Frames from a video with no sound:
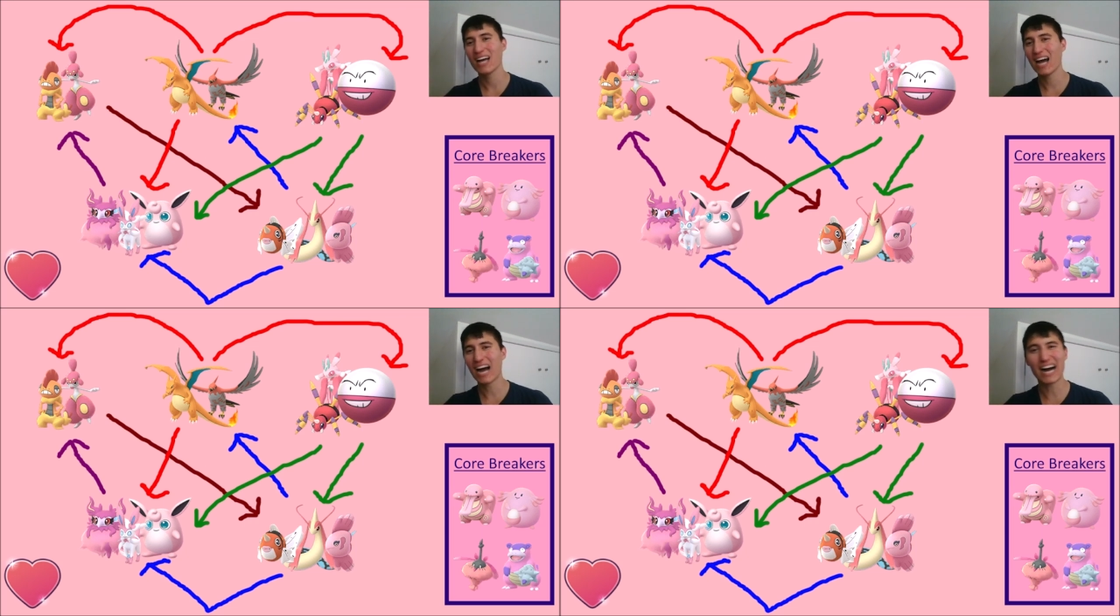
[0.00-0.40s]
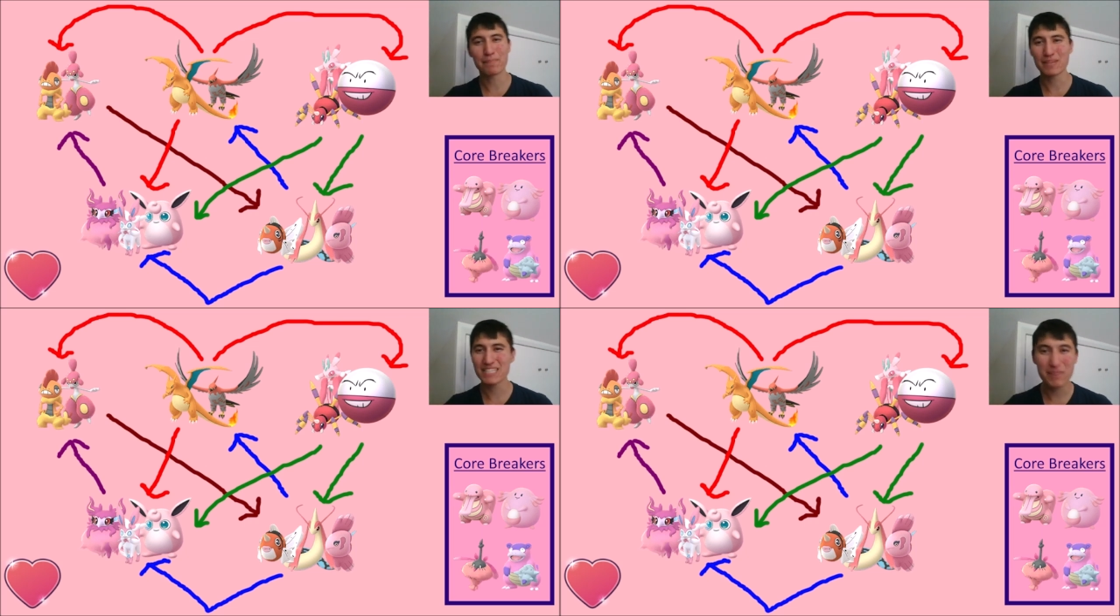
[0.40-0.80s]

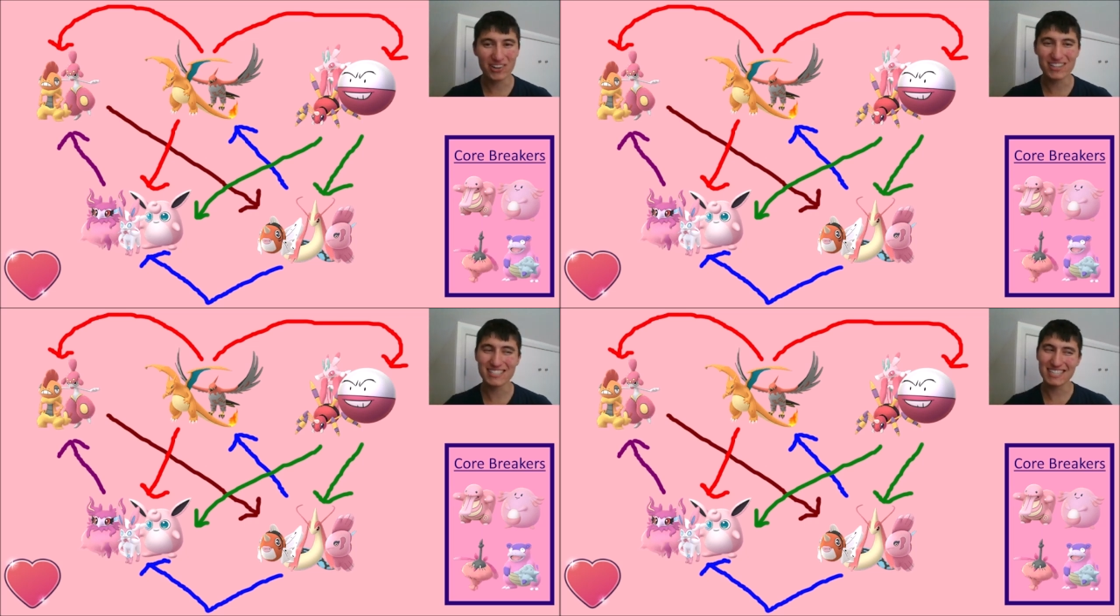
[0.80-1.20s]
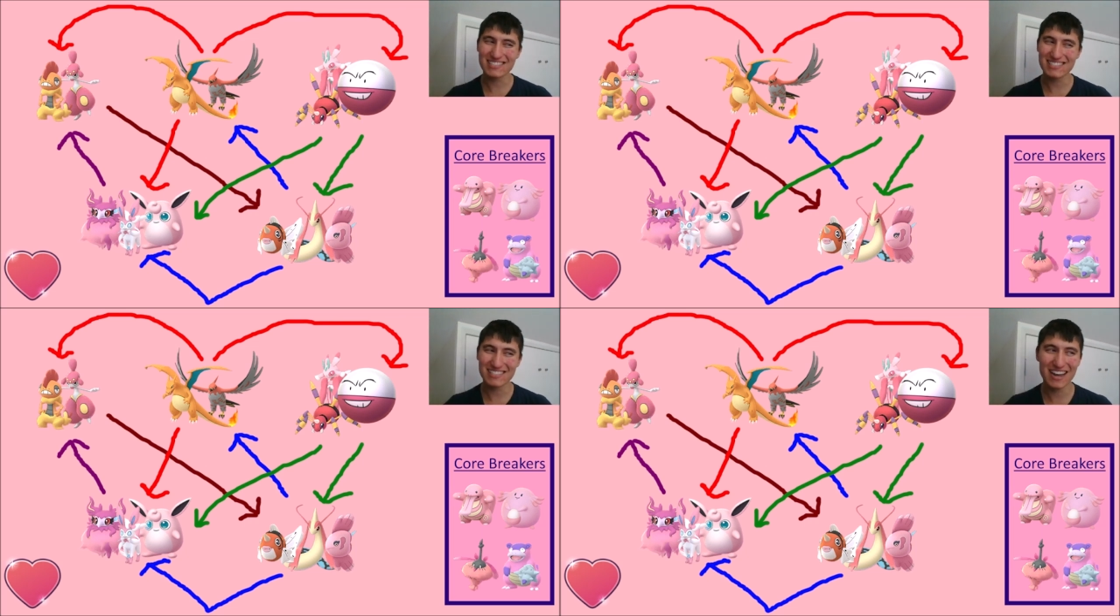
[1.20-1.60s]
But to be honest,
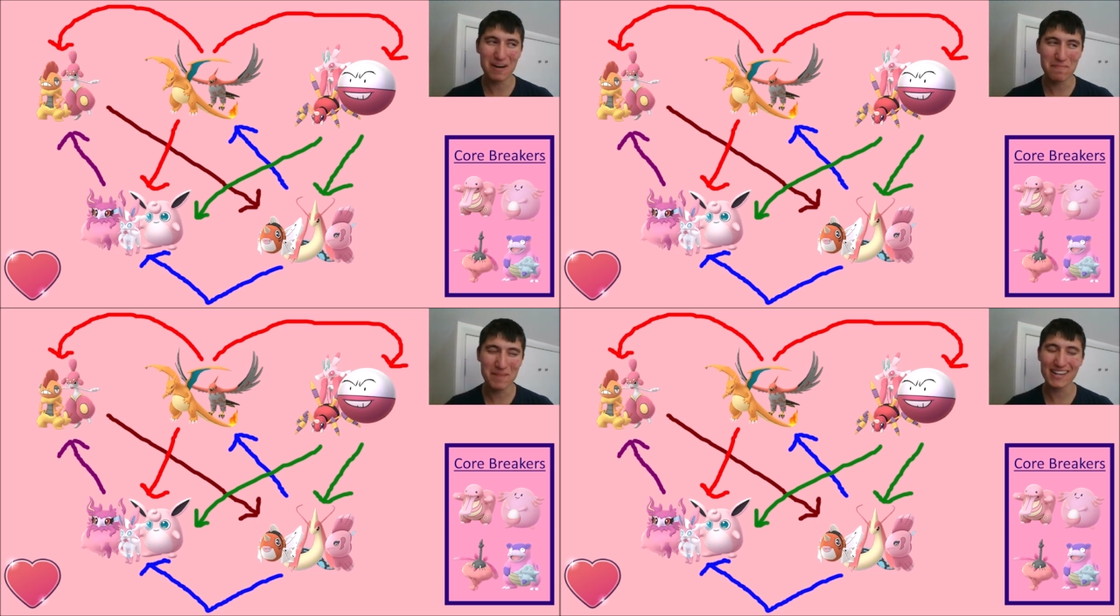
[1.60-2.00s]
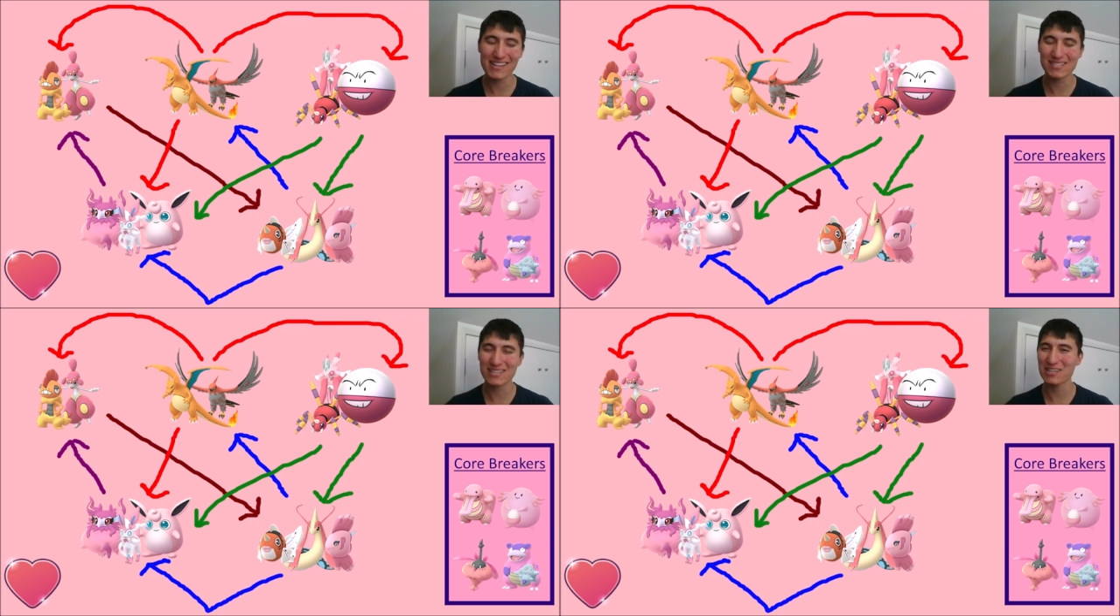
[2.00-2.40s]
it's a meta
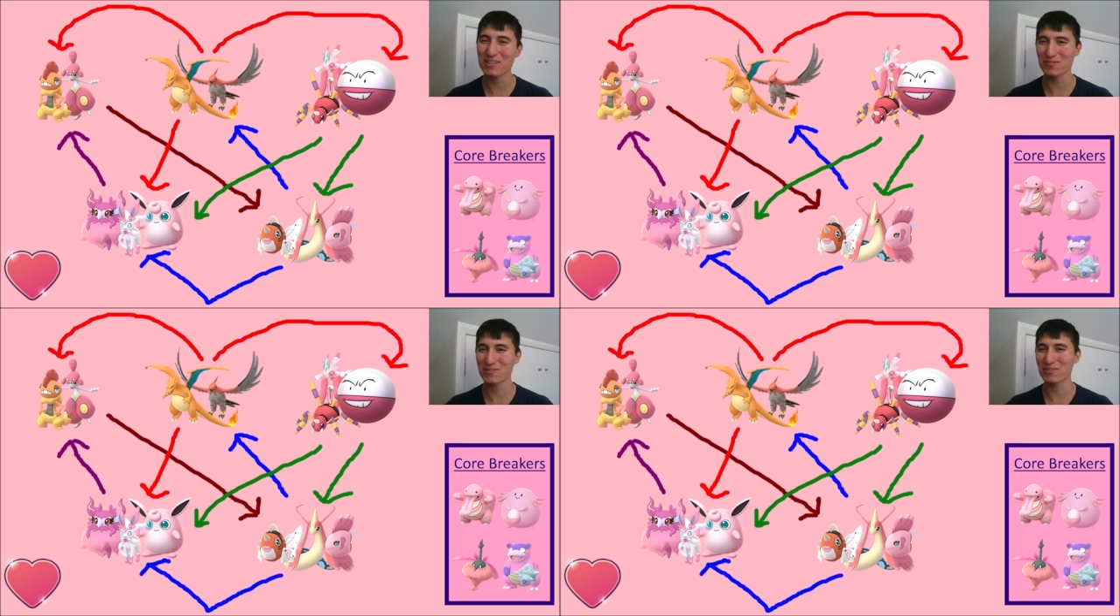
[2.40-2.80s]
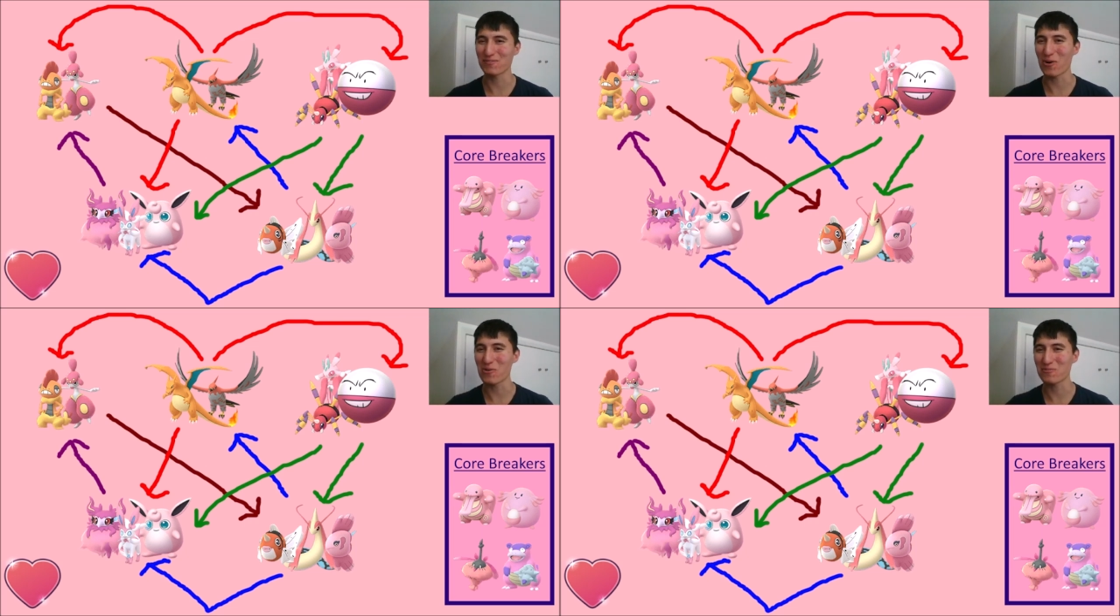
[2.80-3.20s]
that's going to
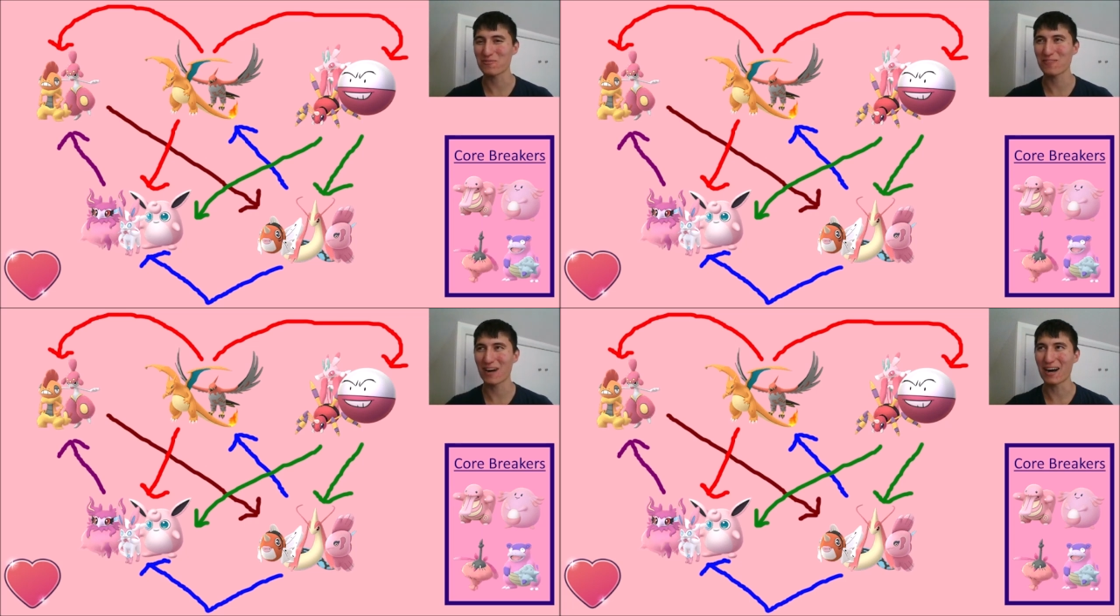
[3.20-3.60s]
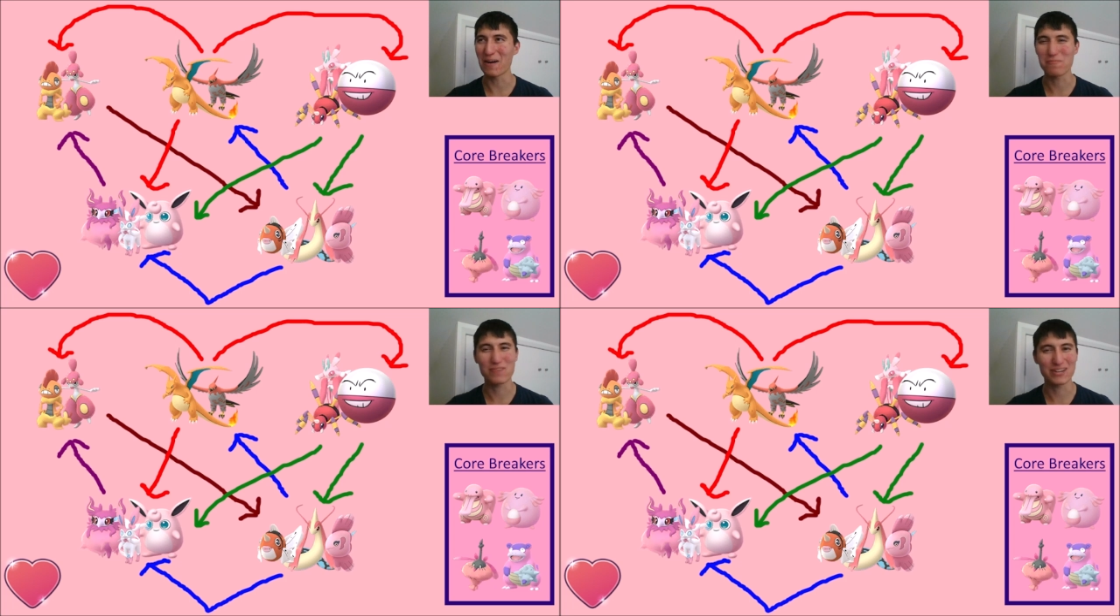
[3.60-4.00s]
devolve
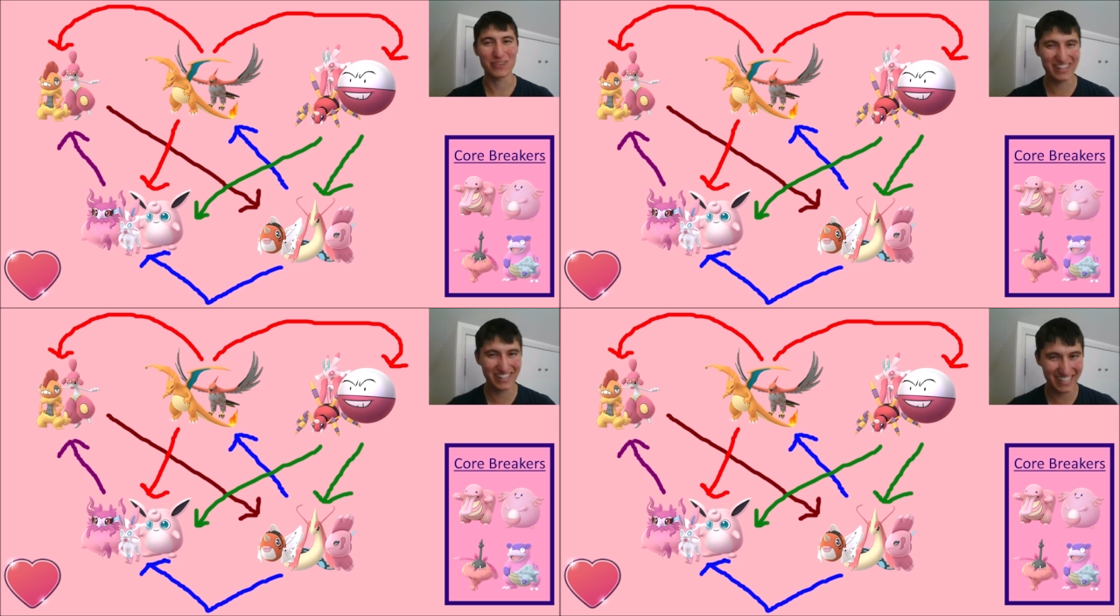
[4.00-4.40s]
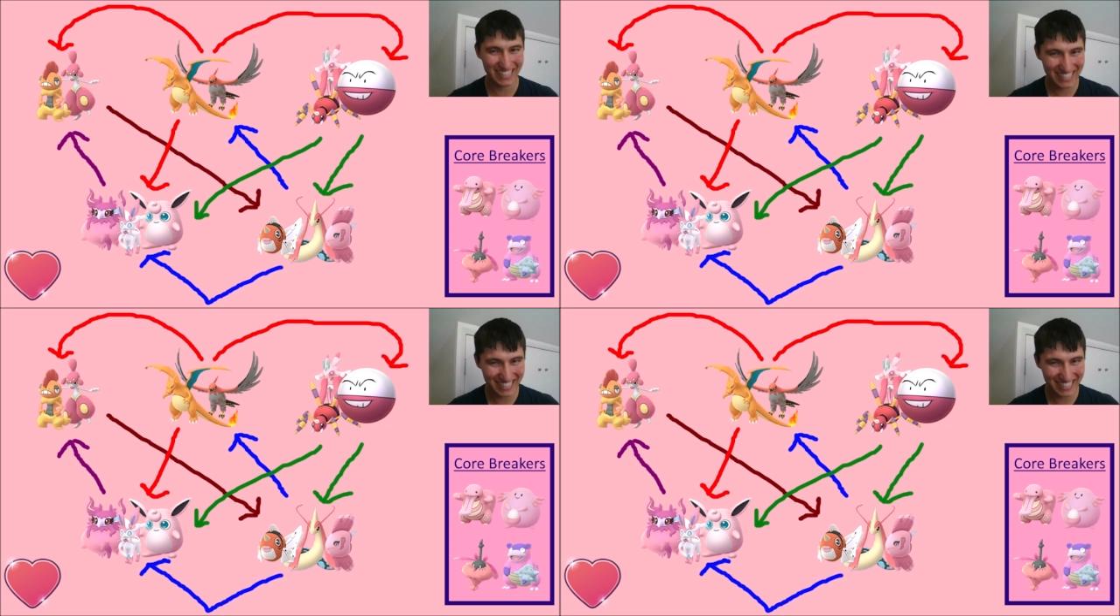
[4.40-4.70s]
pretty quickly.